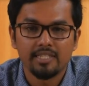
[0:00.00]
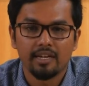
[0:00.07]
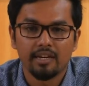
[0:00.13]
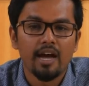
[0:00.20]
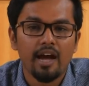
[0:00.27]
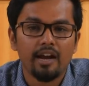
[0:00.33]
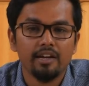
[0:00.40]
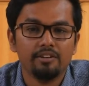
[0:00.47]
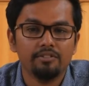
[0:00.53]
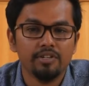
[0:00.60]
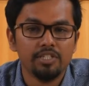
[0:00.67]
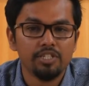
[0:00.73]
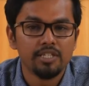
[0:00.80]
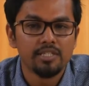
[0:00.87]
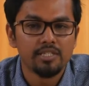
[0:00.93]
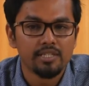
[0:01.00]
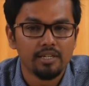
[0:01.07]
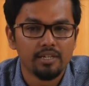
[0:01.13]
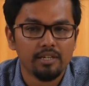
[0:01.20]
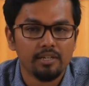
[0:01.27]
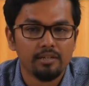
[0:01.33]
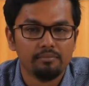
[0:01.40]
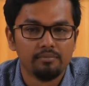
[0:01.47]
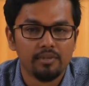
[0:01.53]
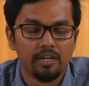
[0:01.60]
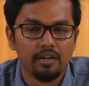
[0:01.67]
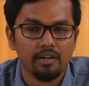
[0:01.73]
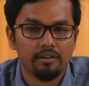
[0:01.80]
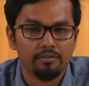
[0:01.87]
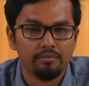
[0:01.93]
and it reaches
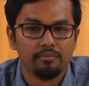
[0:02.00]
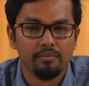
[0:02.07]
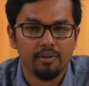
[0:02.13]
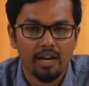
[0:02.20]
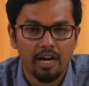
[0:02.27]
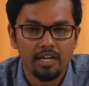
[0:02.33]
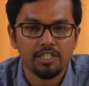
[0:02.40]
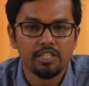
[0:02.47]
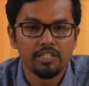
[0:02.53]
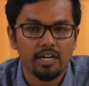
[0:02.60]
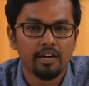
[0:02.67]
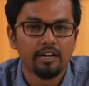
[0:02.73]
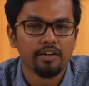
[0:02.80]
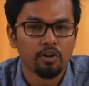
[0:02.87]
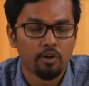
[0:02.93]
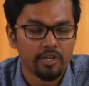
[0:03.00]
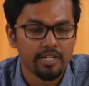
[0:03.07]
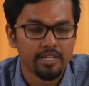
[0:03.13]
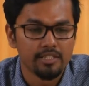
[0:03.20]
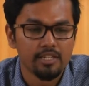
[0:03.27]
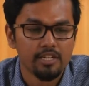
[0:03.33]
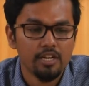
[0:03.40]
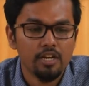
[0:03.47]
larger target audience.